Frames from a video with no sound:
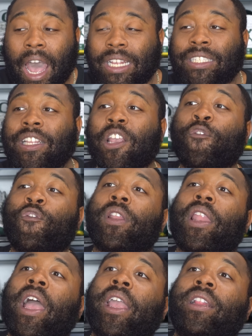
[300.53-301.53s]
I still
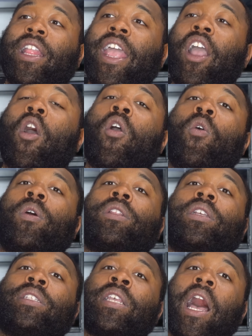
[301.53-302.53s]
feel like they are
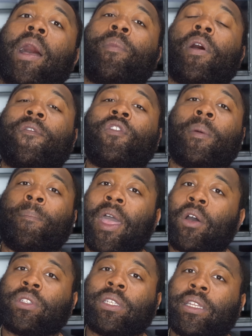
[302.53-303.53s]
on the top of the
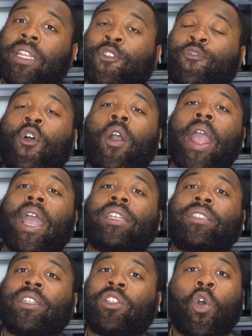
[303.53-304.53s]
mountain as far
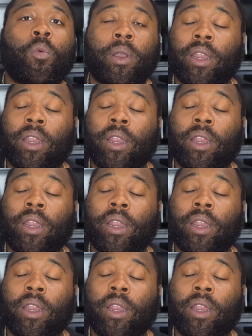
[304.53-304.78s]
as the dope